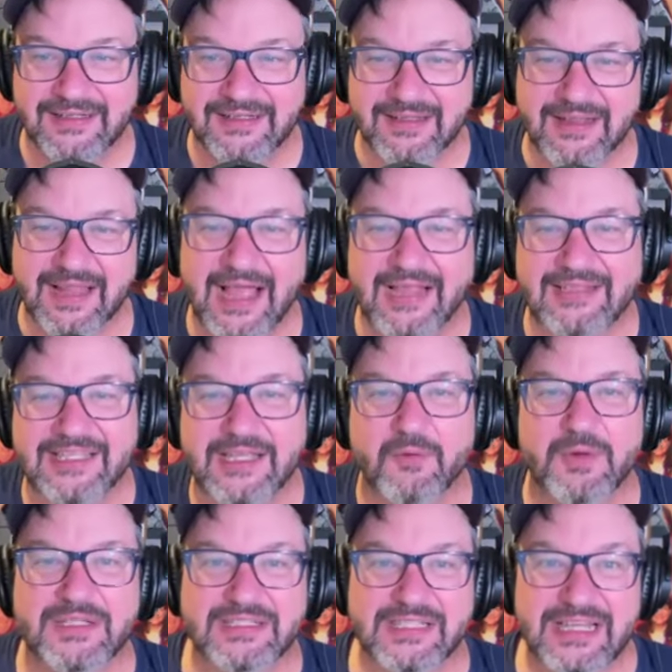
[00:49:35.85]
And the last
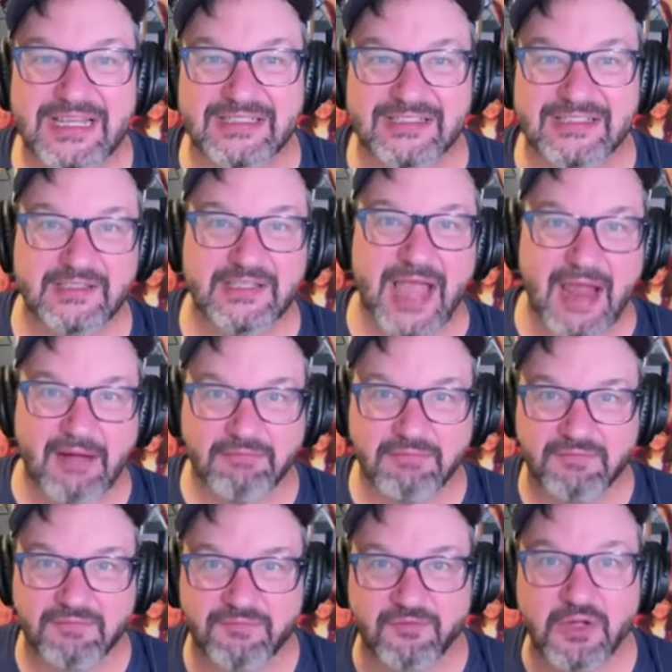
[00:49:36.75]
thing we see is that
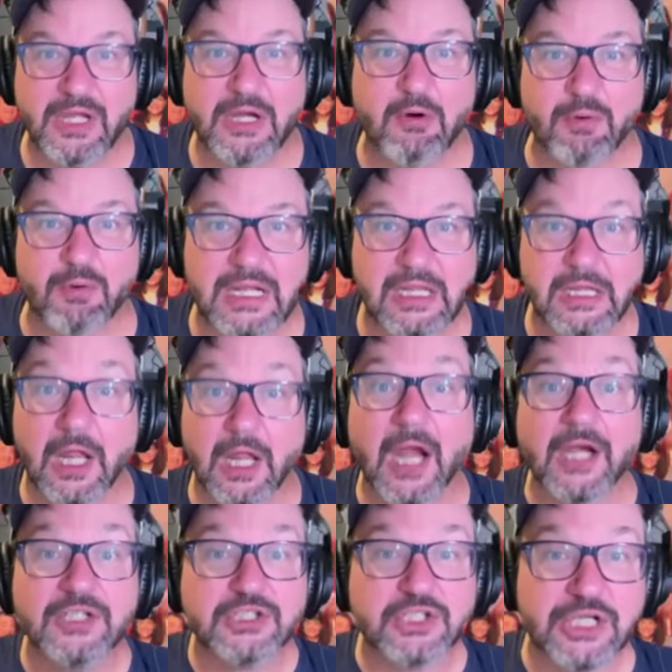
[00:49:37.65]
flickery
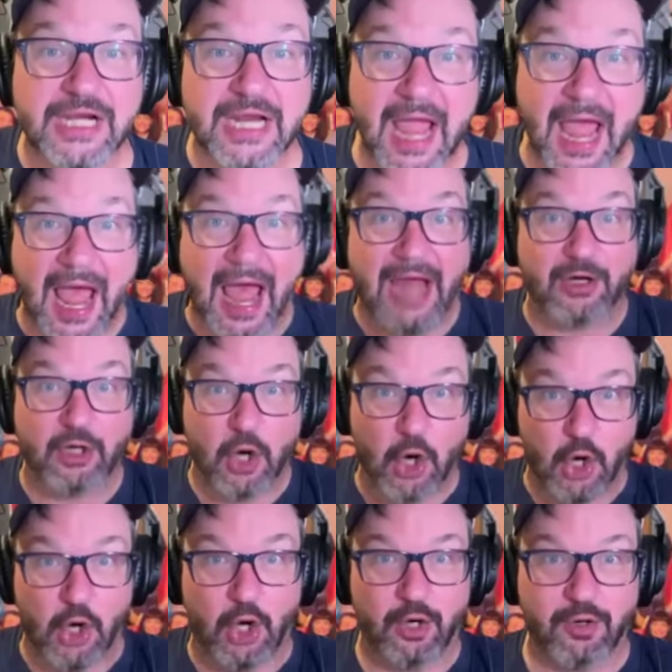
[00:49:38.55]
lunging at
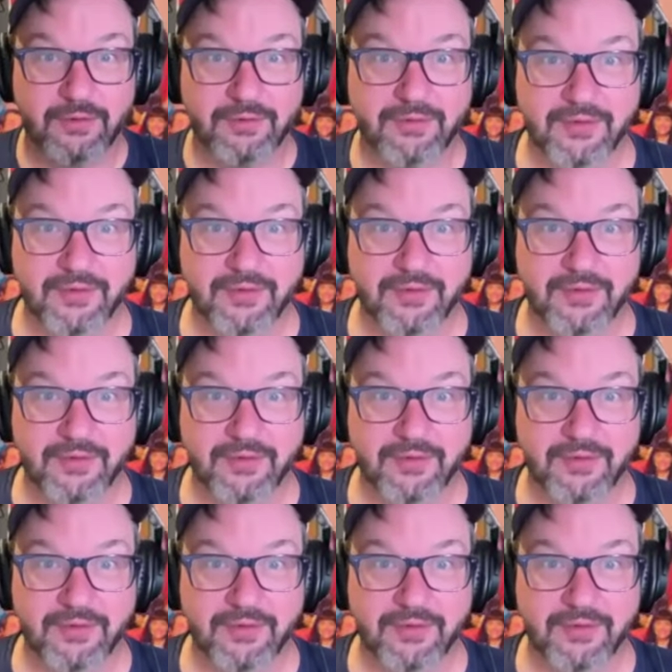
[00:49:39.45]
her,